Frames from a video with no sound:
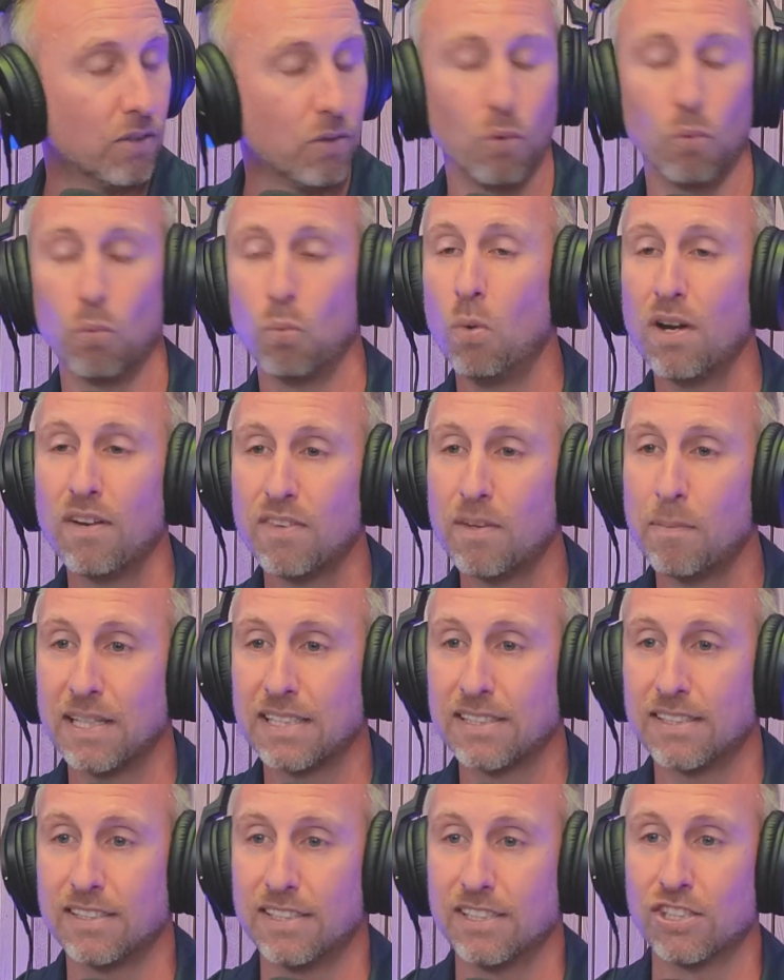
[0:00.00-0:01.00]
or one of the
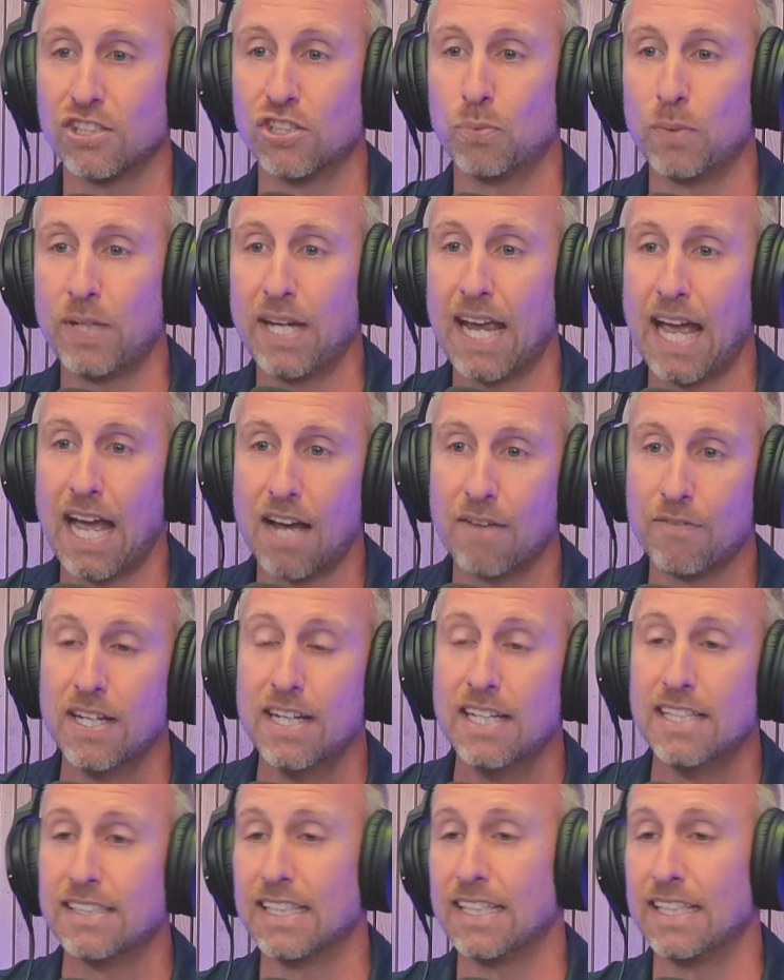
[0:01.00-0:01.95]
best decisions we have